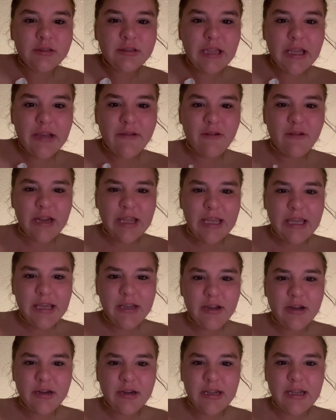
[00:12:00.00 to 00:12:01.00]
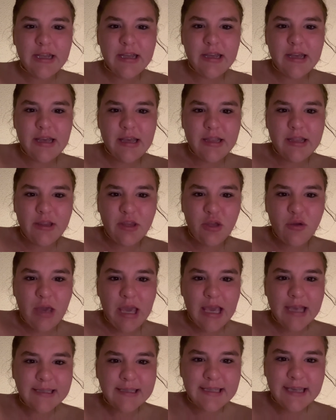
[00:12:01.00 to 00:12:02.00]
thing right here and you
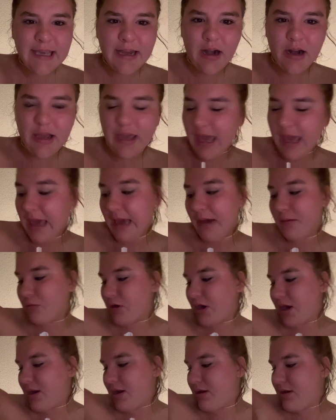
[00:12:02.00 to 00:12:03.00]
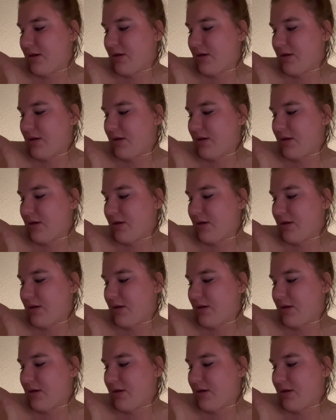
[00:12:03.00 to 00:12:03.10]
can't see it on camera